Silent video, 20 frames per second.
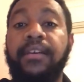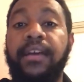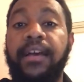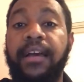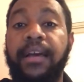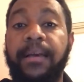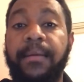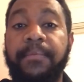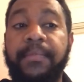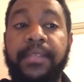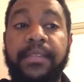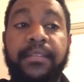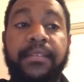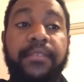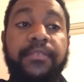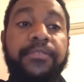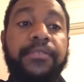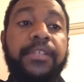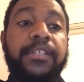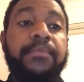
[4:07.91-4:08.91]
in the
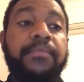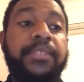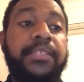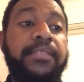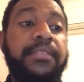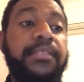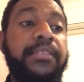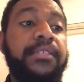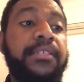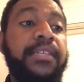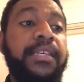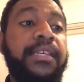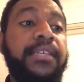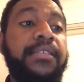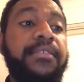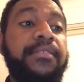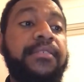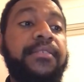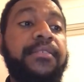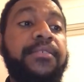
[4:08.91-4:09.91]
treatment
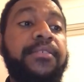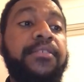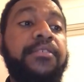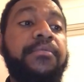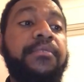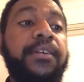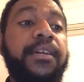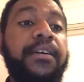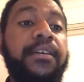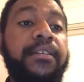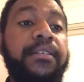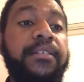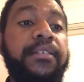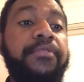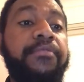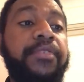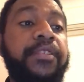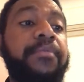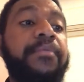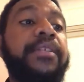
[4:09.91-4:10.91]
in the
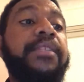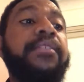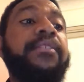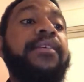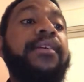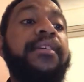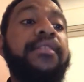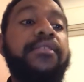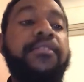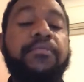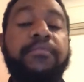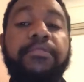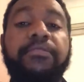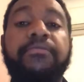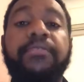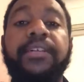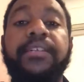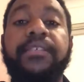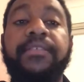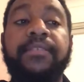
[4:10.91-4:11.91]
treatment and
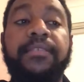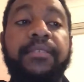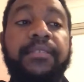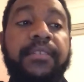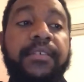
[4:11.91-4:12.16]
human rights.